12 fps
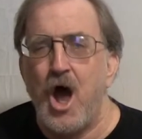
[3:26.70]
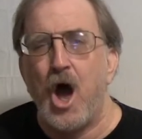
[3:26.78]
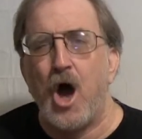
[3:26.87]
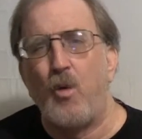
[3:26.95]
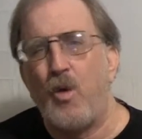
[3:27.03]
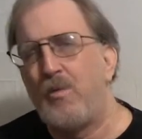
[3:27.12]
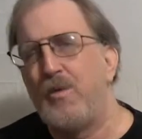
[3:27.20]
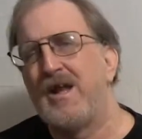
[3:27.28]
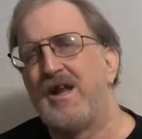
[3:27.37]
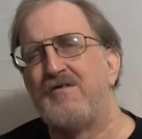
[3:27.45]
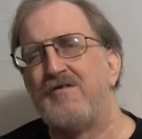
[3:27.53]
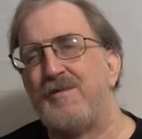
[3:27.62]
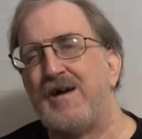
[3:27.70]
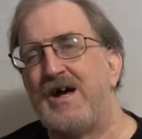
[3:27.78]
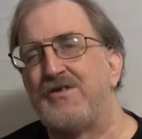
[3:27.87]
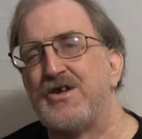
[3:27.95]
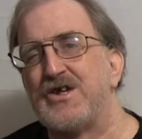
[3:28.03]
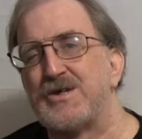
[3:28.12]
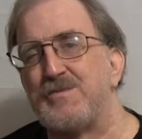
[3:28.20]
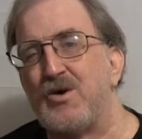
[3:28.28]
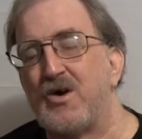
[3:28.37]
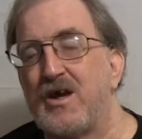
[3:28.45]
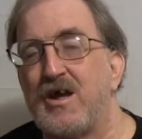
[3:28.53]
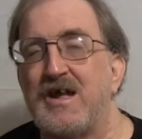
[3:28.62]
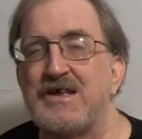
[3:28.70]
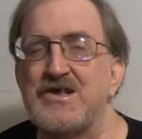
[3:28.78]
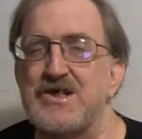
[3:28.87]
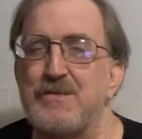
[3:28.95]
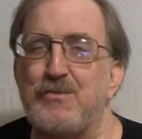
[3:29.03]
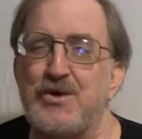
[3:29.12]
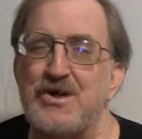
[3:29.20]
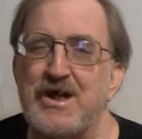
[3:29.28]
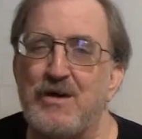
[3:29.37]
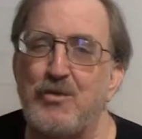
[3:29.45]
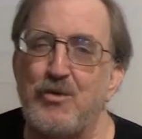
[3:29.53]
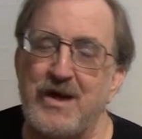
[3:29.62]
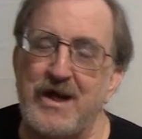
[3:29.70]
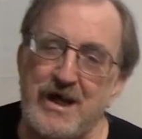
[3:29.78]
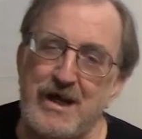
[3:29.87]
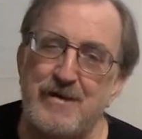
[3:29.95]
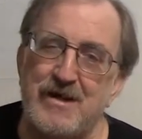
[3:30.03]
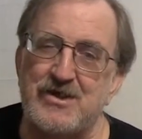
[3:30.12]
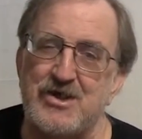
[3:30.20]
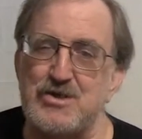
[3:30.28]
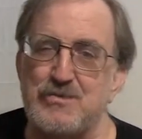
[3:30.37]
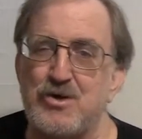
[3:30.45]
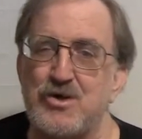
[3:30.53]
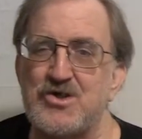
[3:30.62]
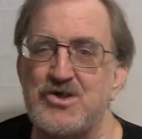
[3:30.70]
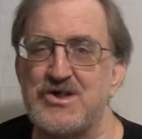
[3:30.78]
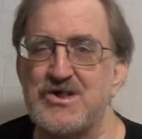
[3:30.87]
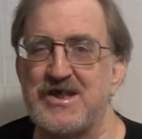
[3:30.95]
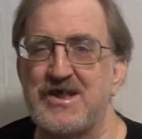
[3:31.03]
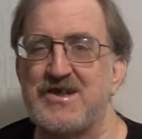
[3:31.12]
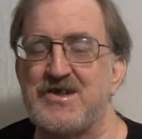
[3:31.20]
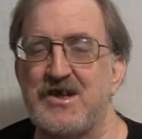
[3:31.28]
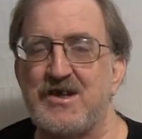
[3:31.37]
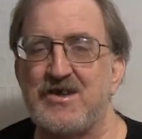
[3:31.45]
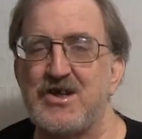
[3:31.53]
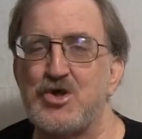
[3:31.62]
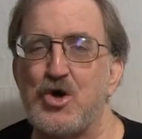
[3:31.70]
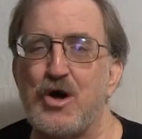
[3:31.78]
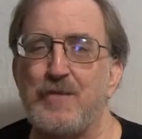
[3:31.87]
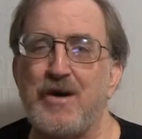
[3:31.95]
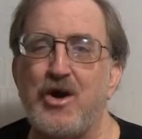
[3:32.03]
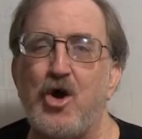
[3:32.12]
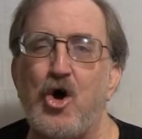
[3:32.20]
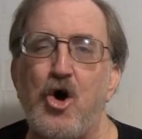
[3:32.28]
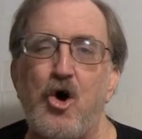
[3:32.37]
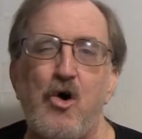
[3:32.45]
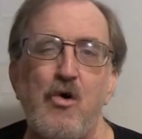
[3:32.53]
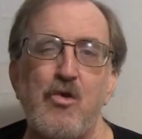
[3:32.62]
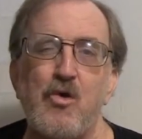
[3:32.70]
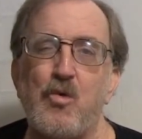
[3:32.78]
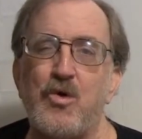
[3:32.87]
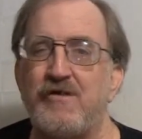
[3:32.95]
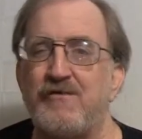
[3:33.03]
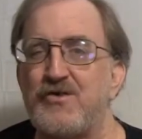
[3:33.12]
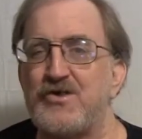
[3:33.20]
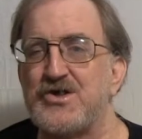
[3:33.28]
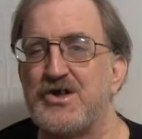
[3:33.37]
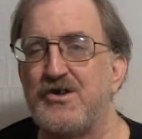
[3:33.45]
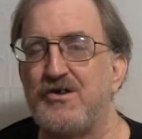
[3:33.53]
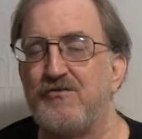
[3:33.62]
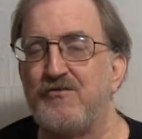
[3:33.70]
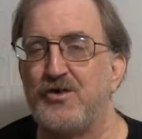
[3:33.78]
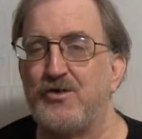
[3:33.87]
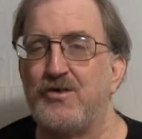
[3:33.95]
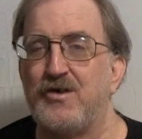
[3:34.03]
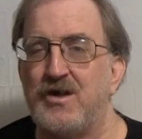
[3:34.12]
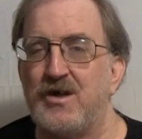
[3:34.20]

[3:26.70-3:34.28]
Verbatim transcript: Uh, what we love about this book, and at the same point in time what we hate about these books, is that uh, they talk about all the wonderful southern food.